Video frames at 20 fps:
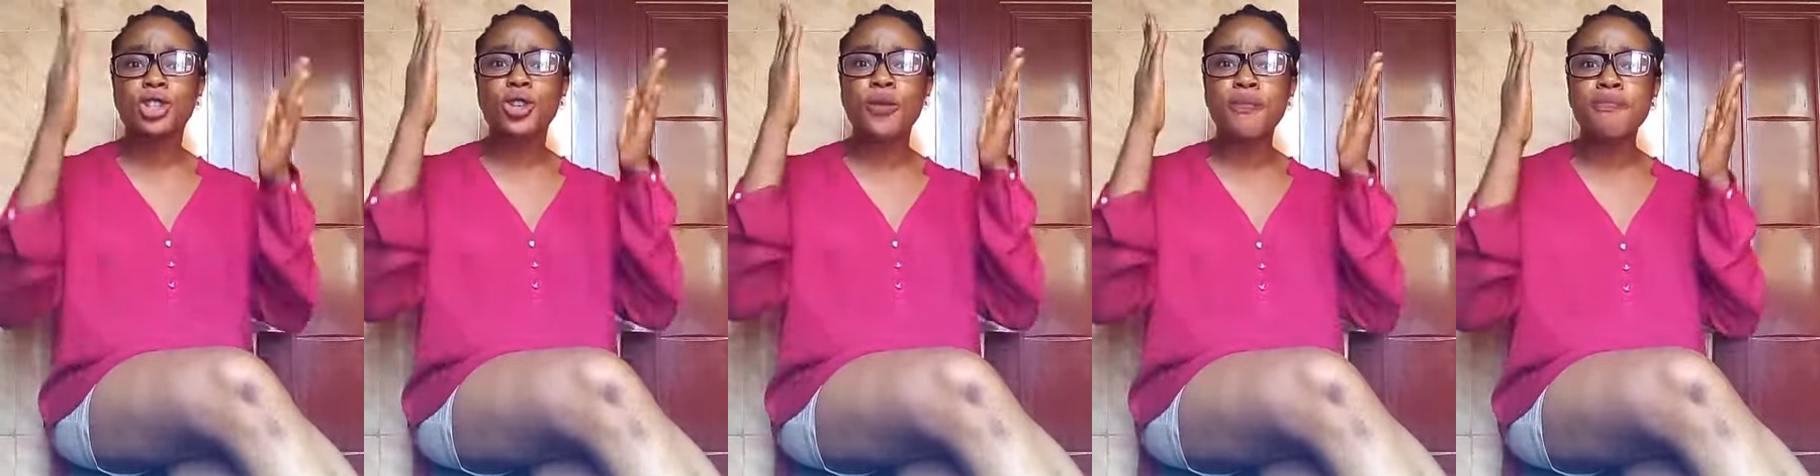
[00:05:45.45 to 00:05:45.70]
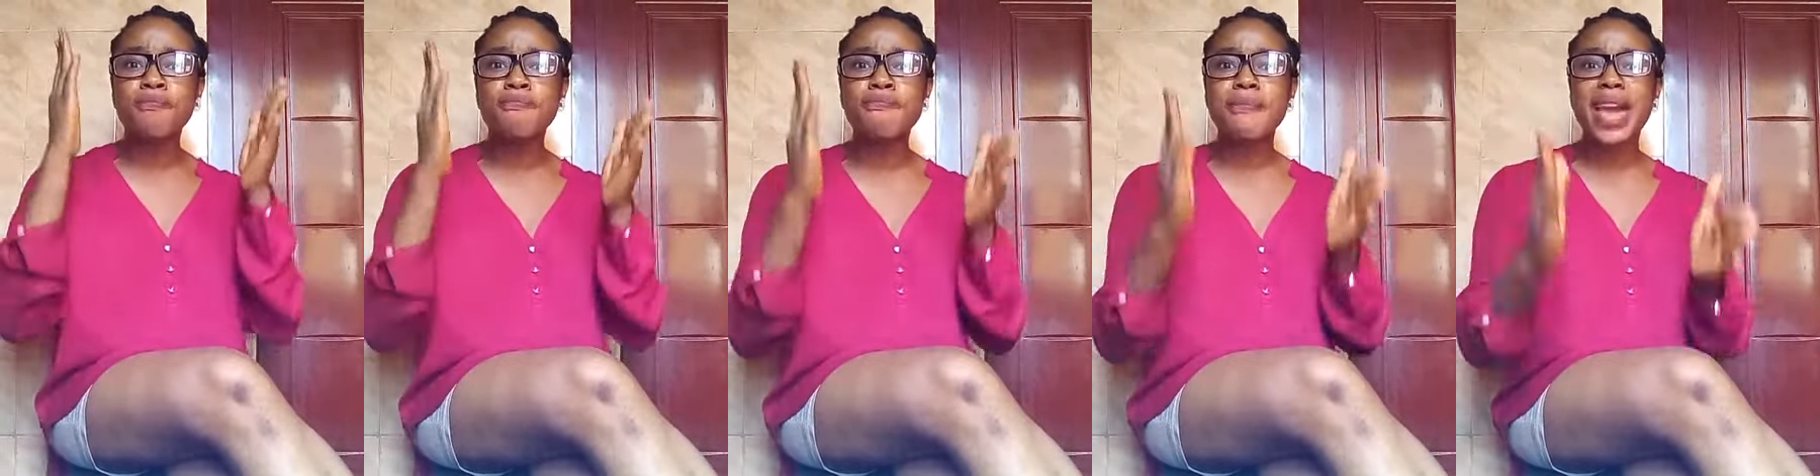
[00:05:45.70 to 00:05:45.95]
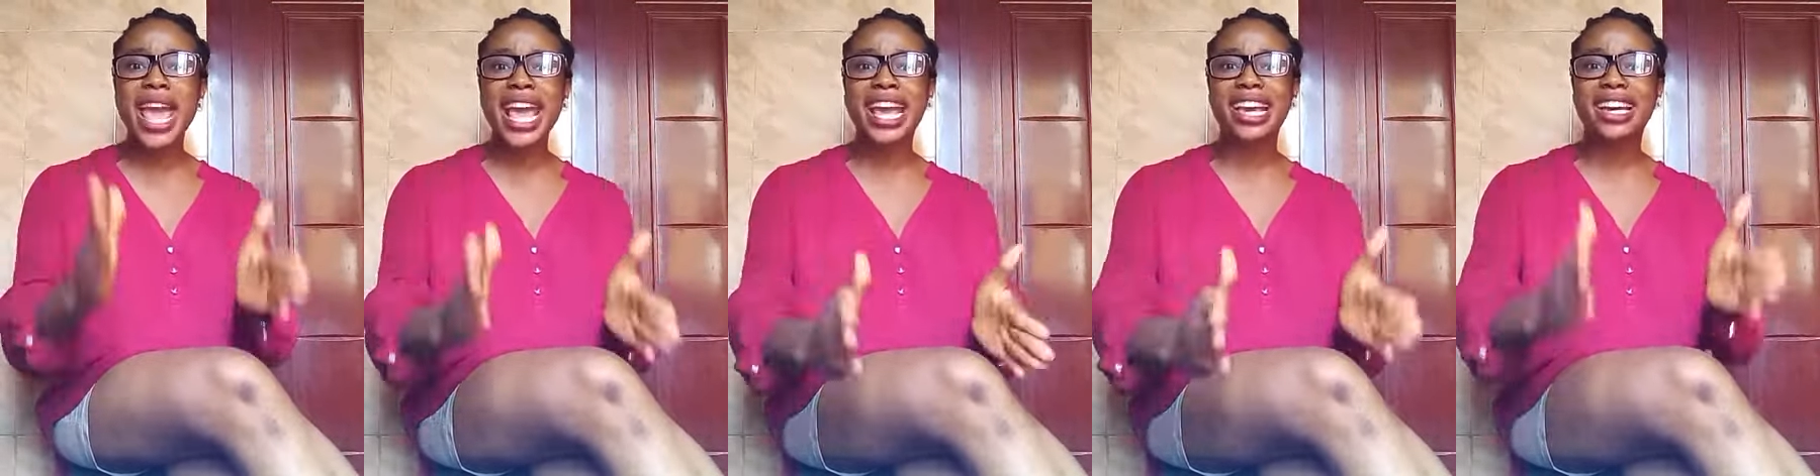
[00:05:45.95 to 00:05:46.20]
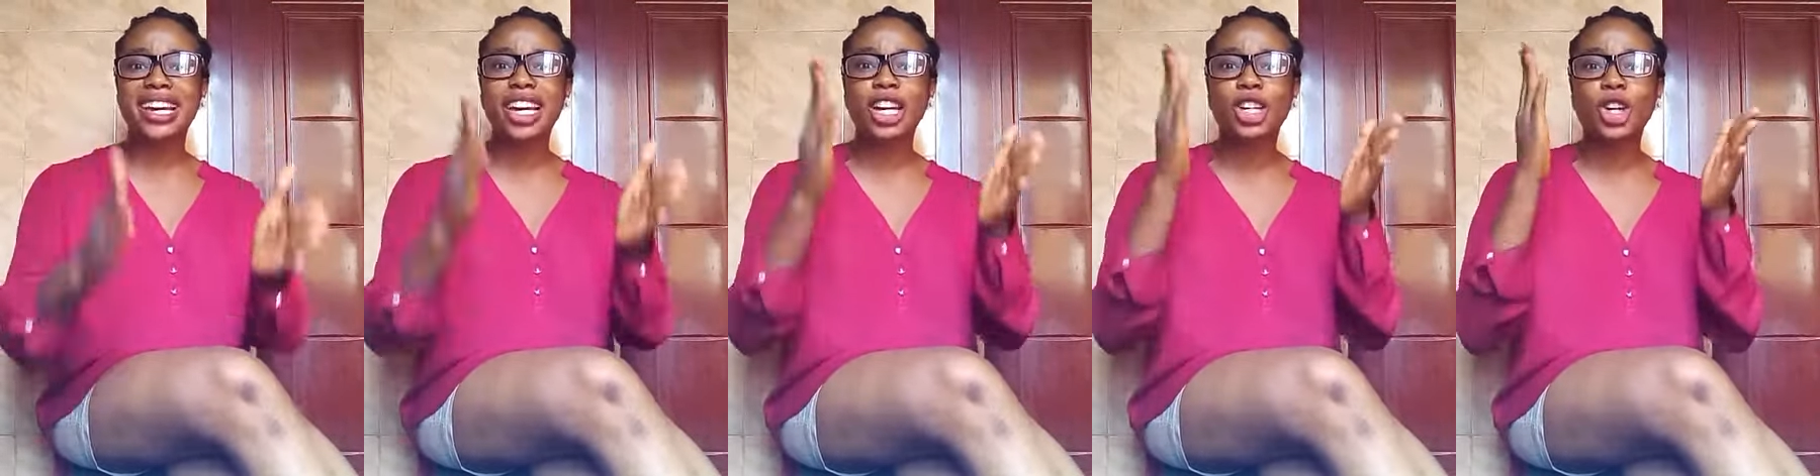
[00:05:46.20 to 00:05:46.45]
to
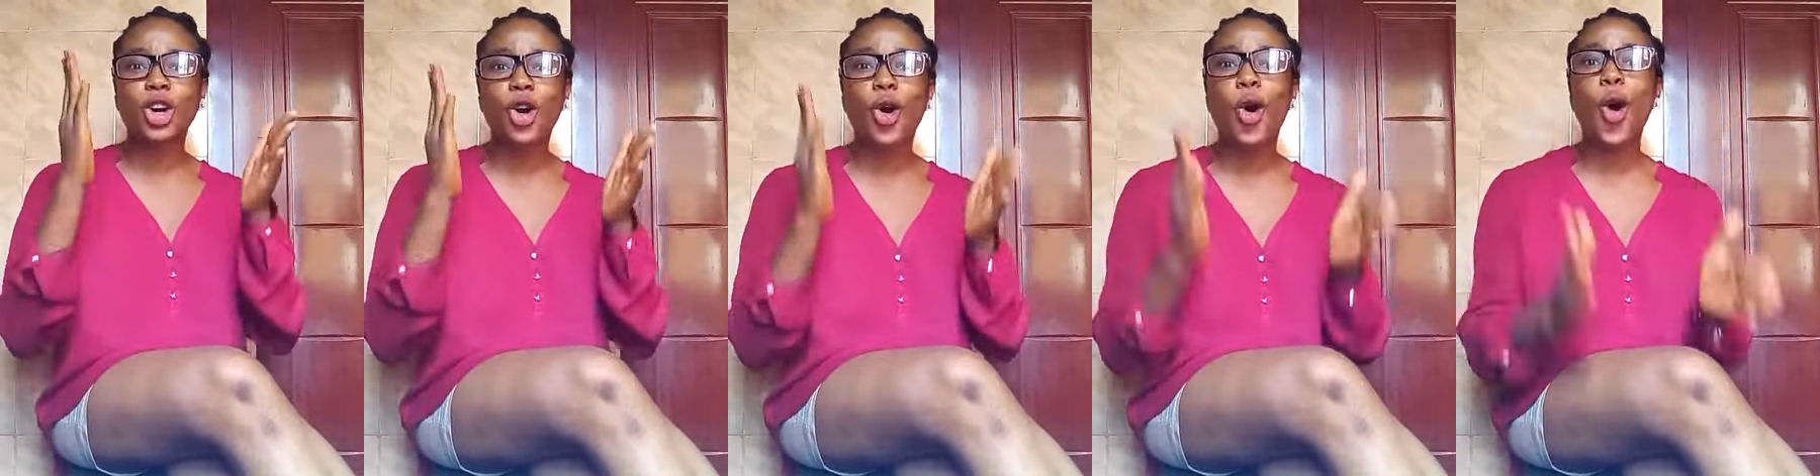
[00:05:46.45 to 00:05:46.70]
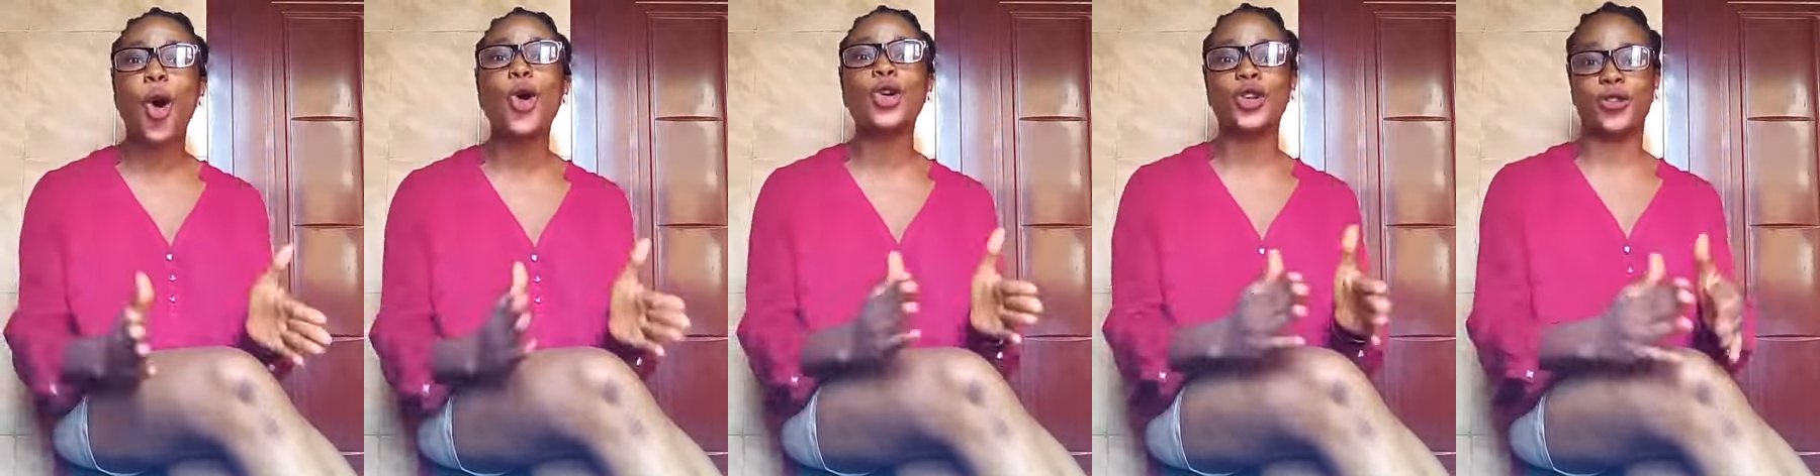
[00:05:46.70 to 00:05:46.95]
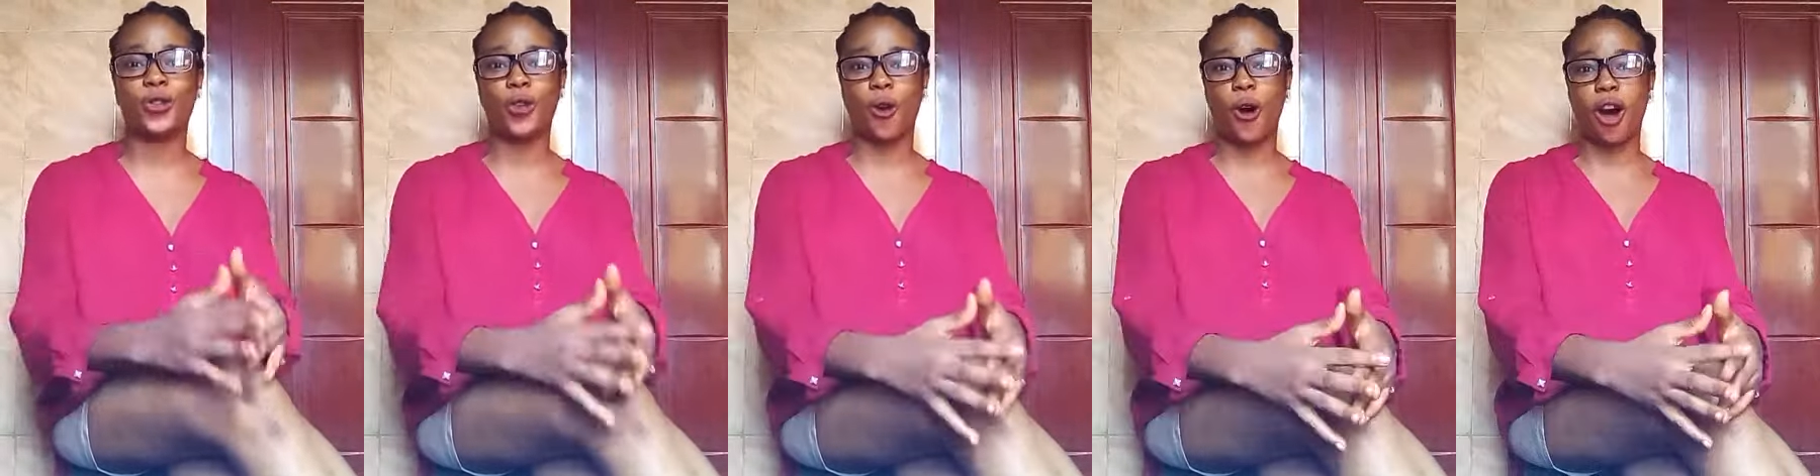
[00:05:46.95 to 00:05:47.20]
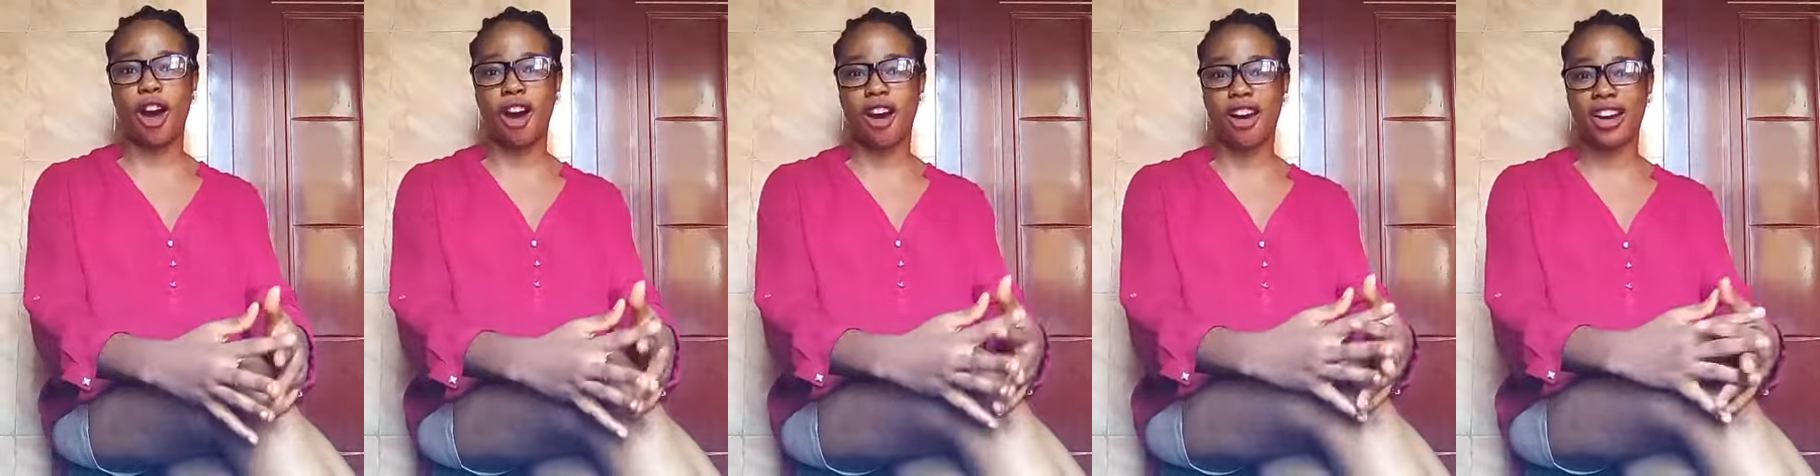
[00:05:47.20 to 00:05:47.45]
make a coat
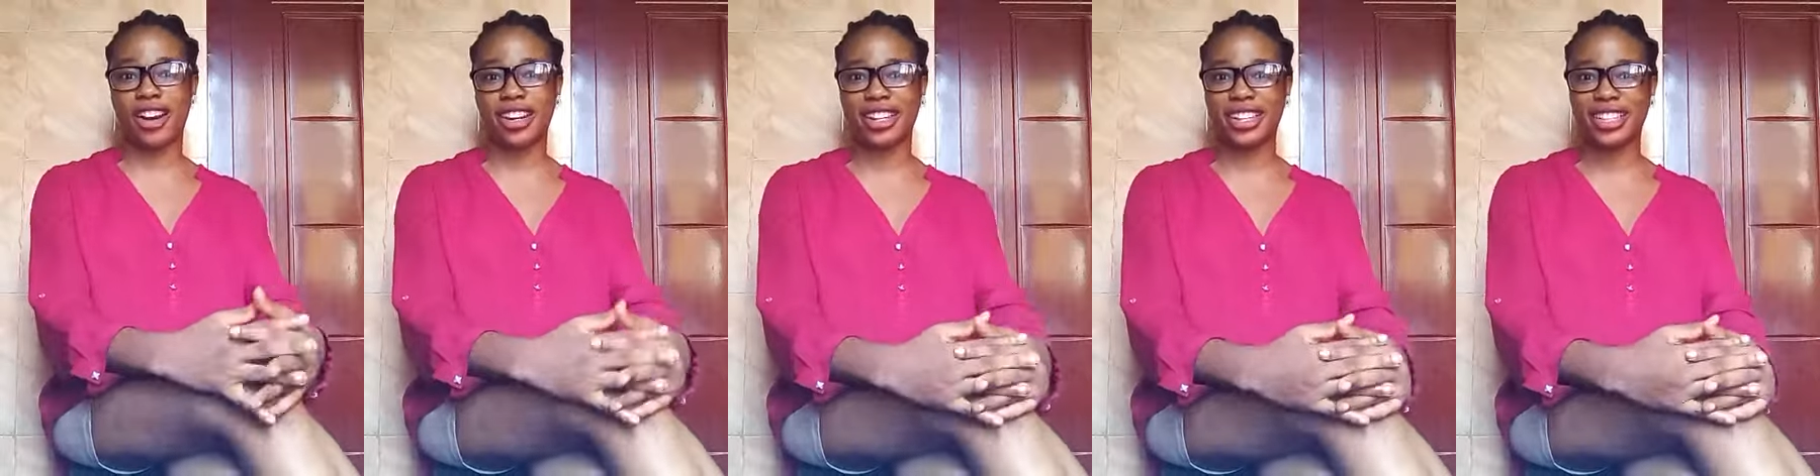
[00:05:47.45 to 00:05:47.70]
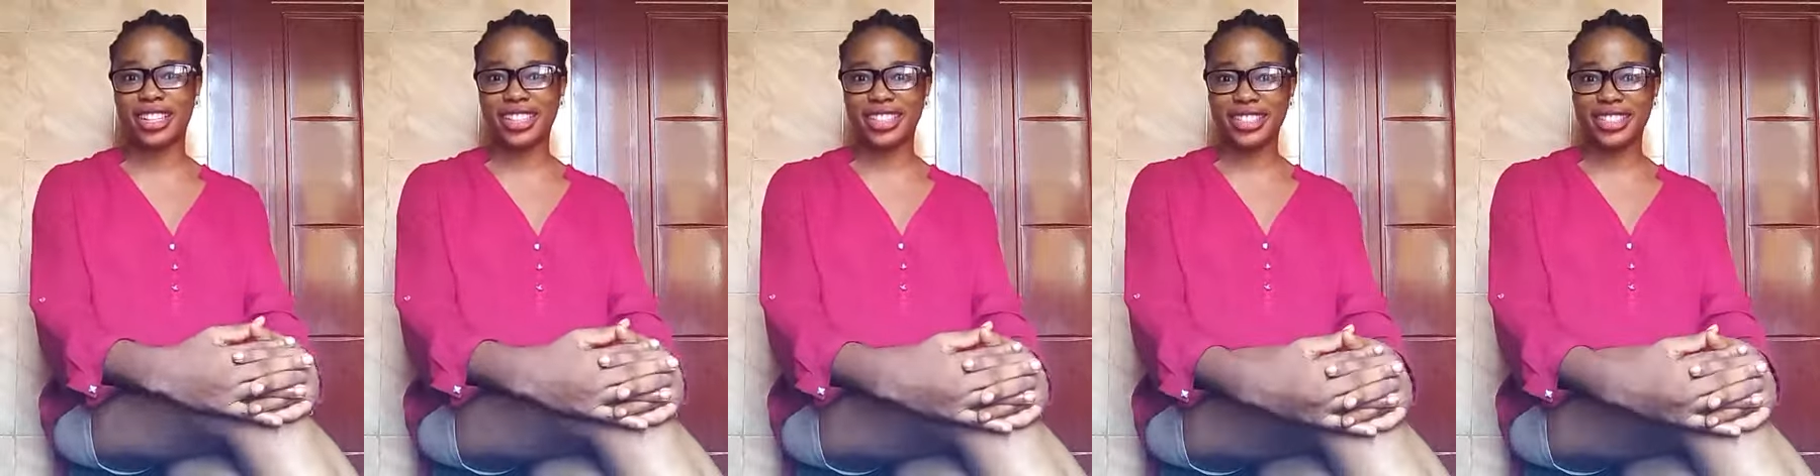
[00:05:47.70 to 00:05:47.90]
for her.